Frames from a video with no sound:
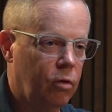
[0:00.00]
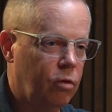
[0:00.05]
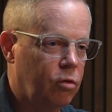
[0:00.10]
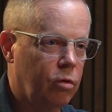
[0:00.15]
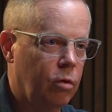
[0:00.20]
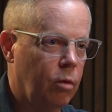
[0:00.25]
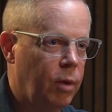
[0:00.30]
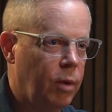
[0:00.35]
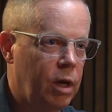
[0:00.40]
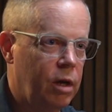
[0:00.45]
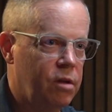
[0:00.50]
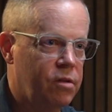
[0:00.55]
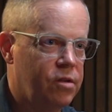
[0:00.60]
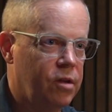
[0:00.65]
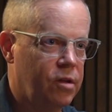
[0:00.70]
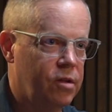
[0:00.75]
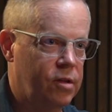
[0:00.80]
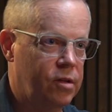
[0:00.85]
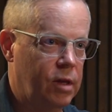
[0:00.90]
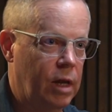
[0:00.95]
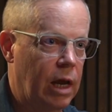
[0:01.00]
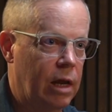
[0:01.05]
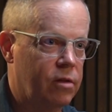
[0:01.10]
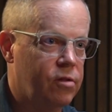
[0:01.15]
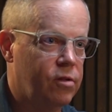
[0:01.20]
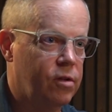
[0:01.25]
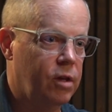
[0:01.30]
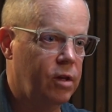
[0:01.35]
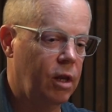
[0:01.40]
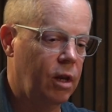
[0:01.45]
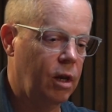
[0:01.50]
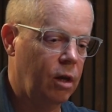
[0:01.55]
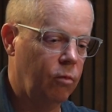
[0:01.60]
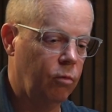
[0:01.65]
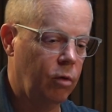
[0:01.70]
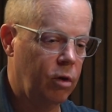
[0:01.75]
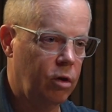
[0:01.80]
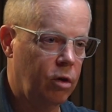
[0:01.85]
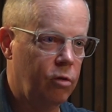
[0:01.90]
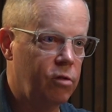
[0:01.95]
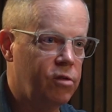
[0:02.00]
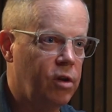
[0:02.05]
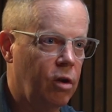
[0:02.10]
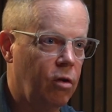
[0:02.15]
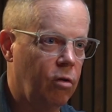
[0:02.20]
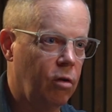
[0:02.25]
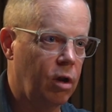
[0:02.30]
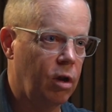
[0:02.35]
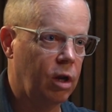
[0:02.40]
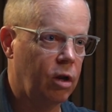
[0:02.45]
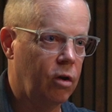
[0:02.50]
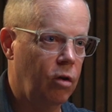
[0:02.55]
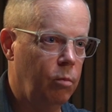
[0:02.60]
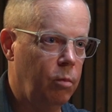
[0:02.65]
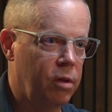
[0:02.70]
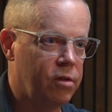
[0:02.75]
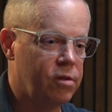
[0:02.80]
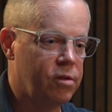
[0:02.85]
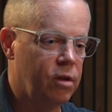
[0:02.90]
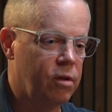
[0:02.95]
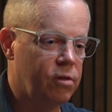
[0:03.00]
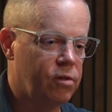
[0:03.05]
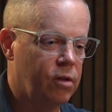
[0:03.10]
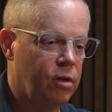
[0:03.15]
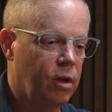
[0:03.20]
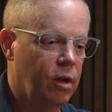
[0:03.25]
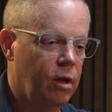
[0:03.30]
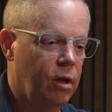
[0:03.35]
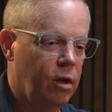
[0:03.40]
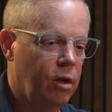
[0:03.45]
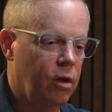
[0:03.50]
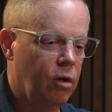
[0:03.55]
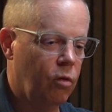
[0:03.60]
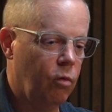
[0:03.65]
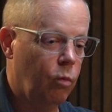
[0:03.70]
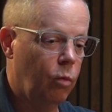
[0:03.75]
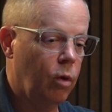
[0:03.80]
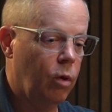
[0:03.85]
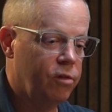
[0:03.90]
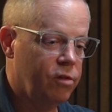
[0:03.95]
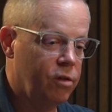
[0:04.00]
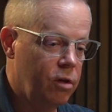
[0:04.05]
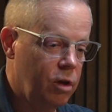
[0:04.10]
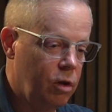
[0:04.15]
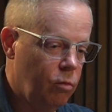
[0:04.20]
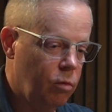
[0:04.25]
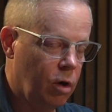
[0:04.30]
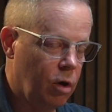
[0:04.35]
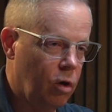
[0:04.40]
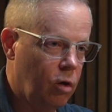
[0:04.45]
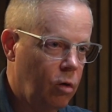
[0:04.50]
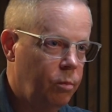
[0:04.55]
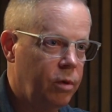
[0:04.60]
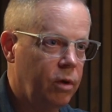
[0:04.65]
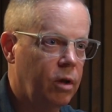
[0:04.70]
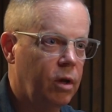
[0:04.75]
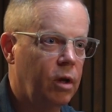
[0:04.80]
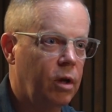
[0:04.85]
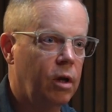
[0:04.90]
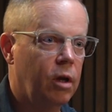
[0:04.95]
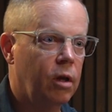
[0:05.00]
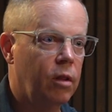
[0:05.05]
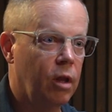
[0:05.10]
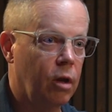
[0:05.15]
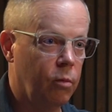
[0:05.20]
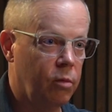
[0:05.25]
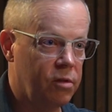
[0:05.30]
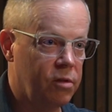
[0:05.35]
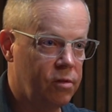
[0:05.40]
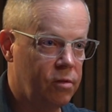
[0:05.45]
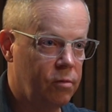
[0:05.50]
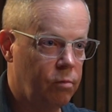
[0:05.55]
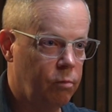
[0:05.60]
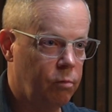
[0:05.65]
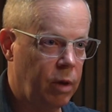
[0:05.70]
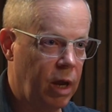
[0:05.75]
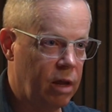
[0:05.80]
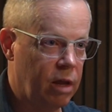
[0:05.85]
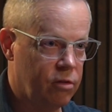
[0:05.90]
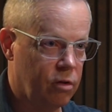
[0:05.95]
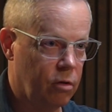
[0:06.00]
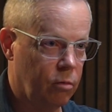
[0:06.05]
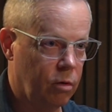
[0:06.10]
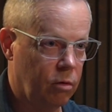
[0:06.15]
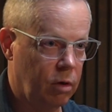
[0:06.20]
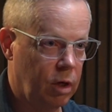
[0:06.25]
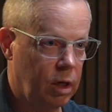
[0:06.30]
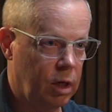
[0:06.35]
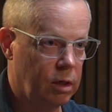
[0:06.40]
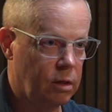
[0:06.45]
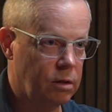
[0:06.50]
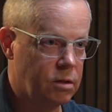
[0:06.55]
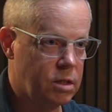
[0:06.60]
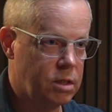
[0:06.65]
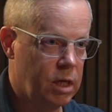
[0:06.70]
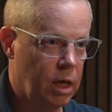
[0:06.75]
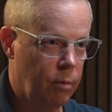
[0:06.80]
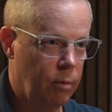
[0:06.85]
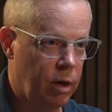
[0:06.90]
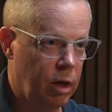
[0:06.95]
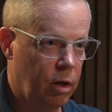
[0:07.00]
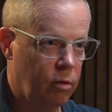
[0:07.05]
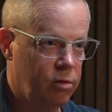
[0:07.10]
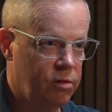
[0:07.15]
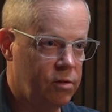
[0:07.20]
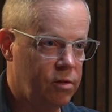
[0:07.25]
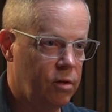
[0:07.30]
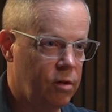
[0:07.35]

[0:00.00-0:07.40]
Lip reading: tremendous success in reducing chronic homelessness was New Hope. There was Pastor Rudy in Temenos.